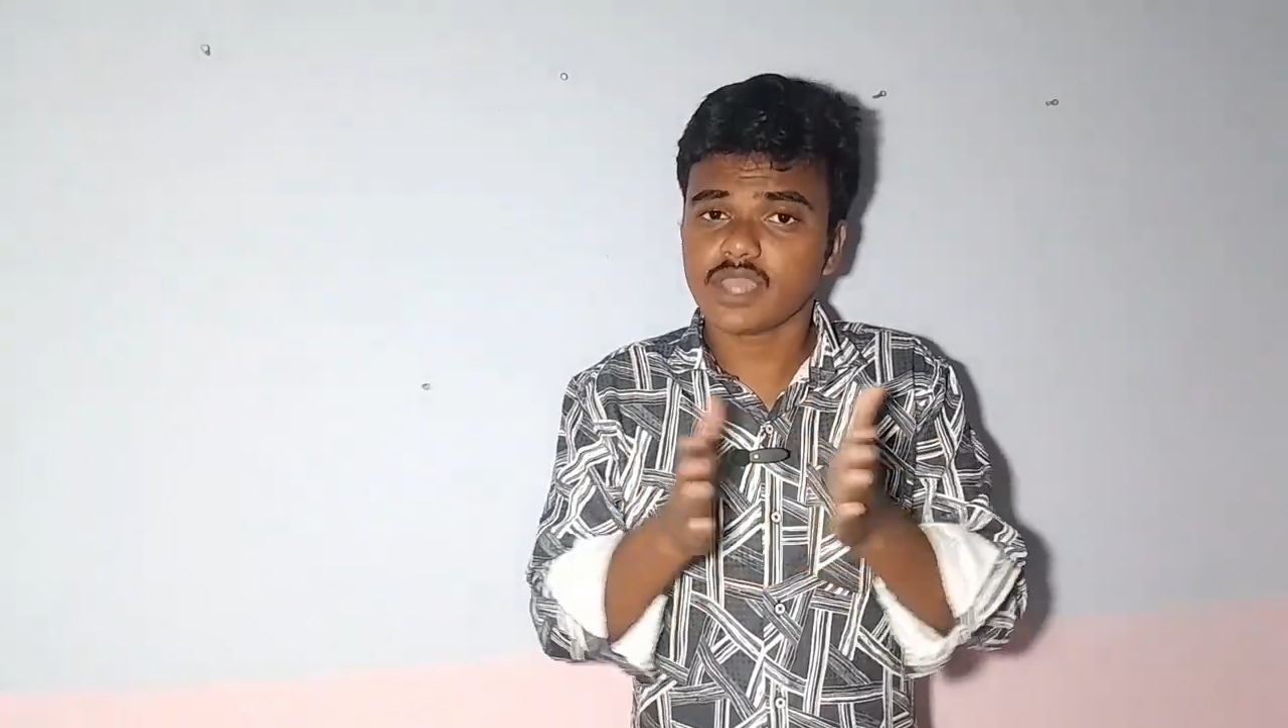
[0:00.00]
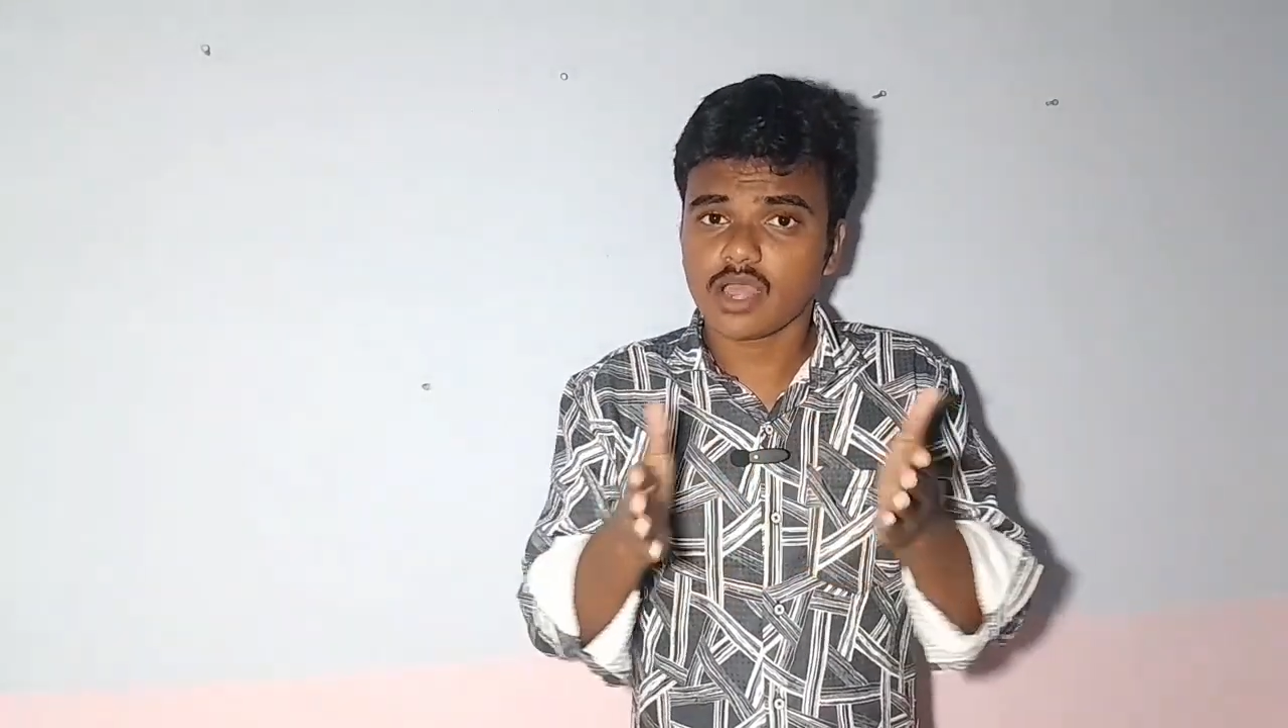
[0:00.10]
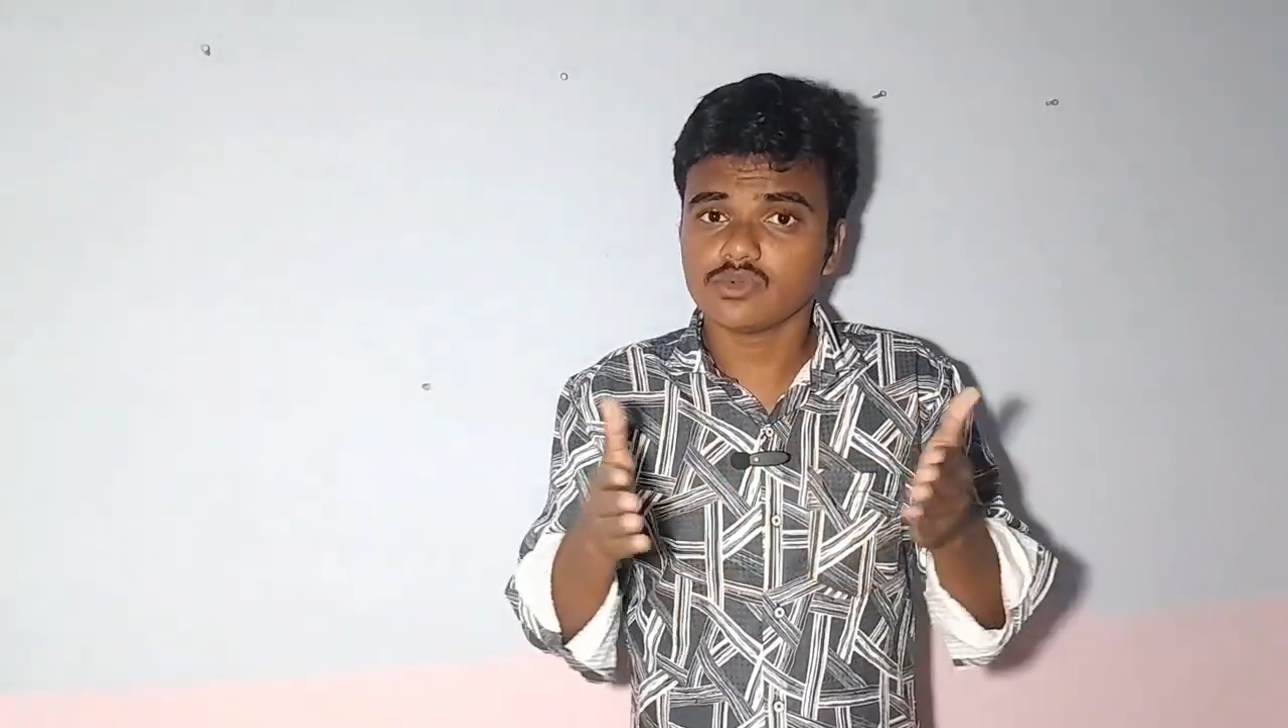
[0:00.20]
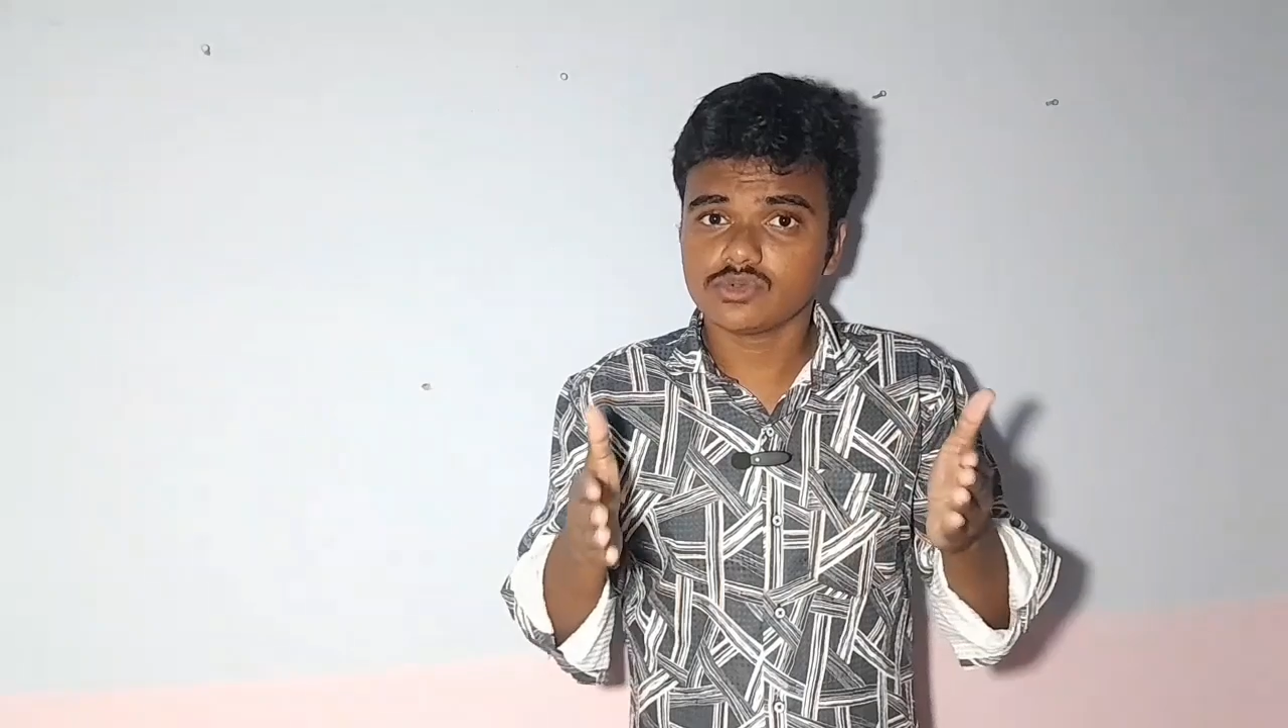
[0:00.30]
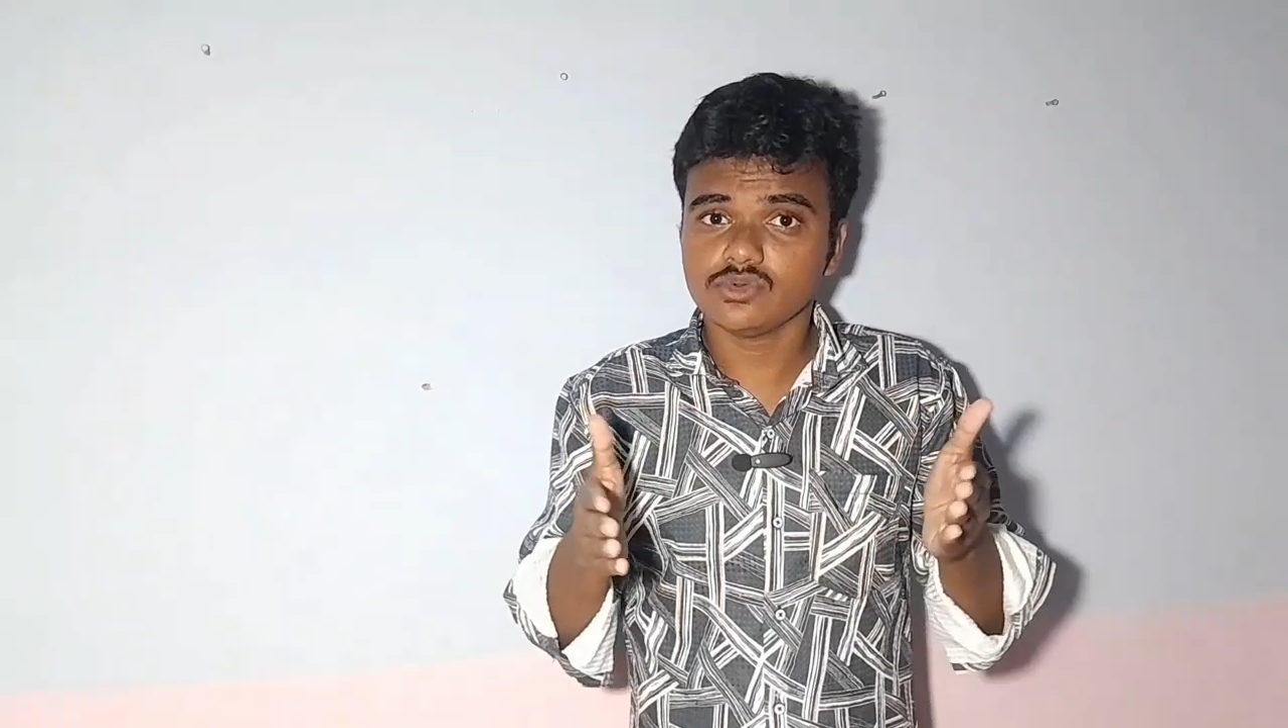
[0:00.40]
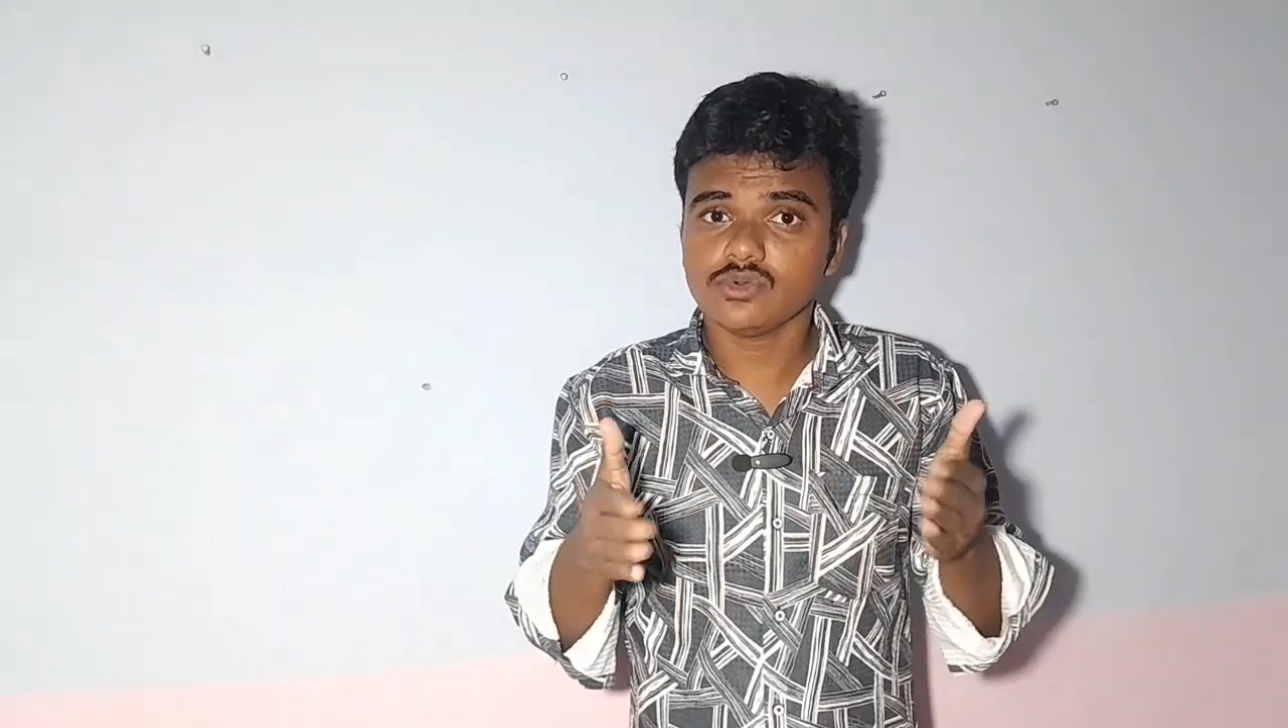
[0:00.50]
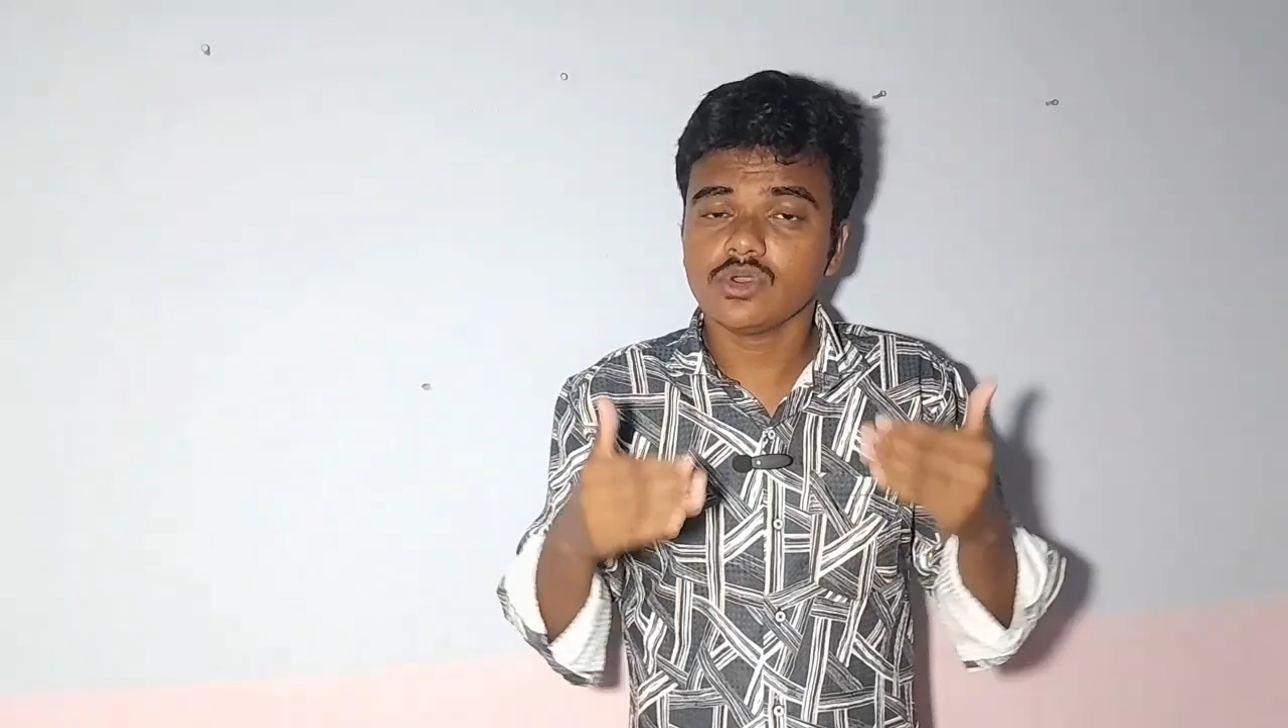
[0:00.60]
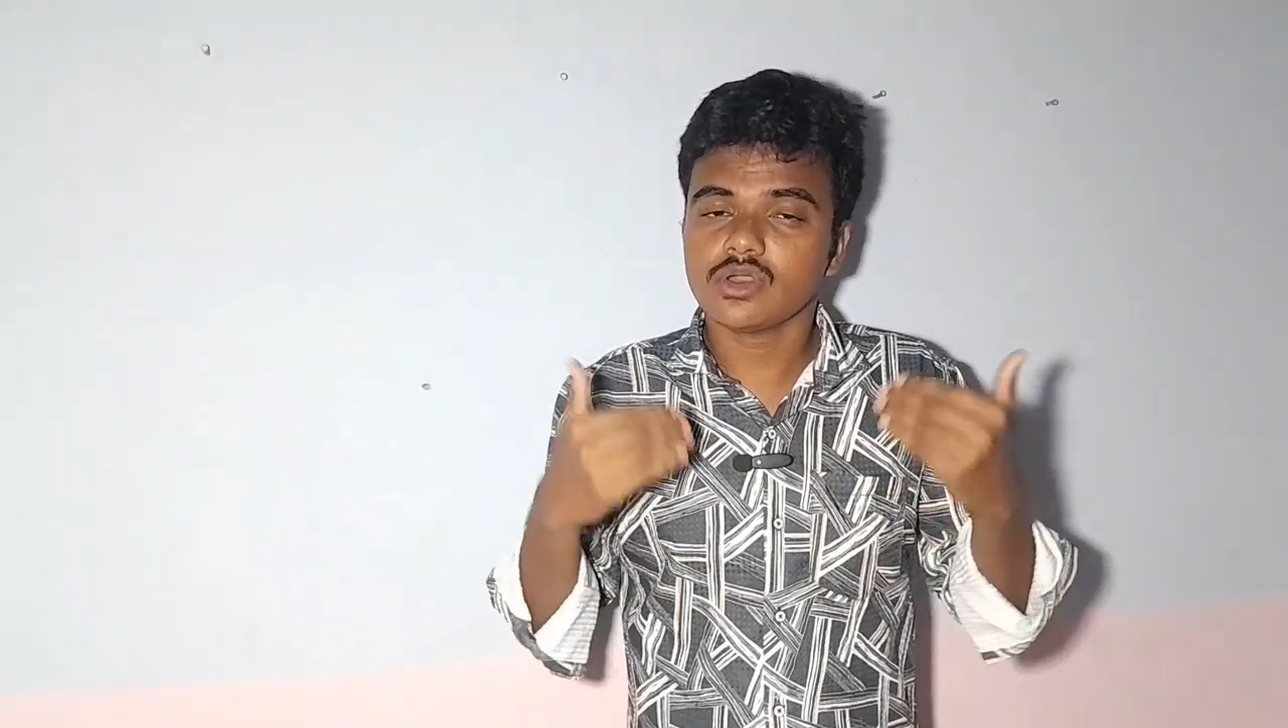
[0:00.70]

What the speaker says: have to